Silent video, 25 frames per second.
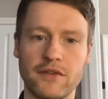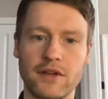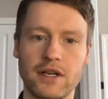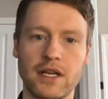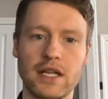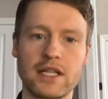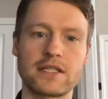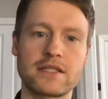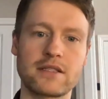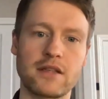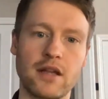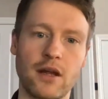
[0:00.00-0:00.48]
And
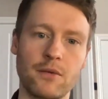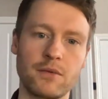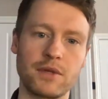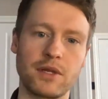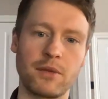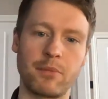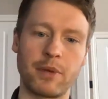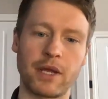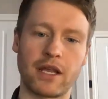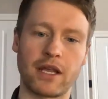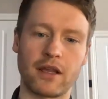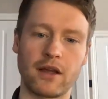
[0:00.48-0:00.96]
let's start with the
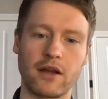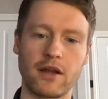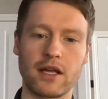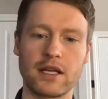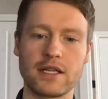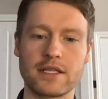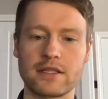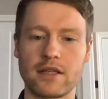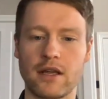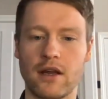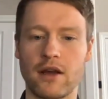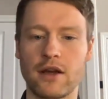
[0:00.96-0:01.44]
big
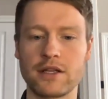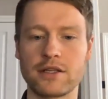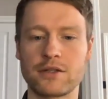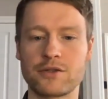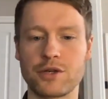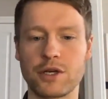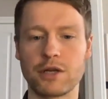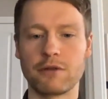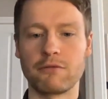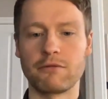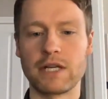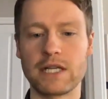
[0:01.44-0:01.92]
guys, the high
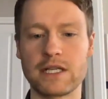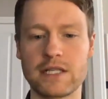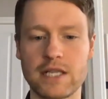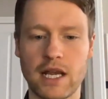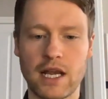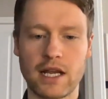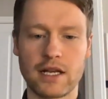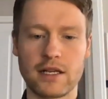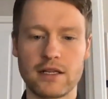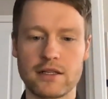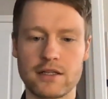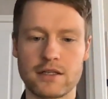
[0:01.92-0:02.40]
street
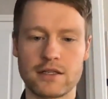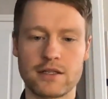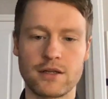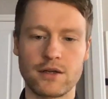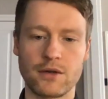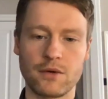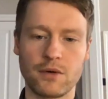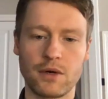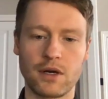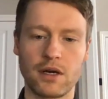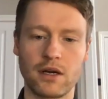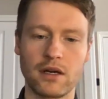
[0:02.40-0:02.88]
retailers
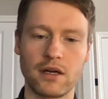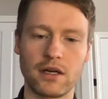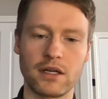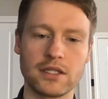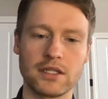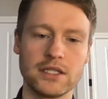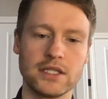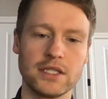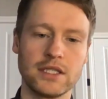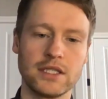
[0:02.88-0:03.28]
who are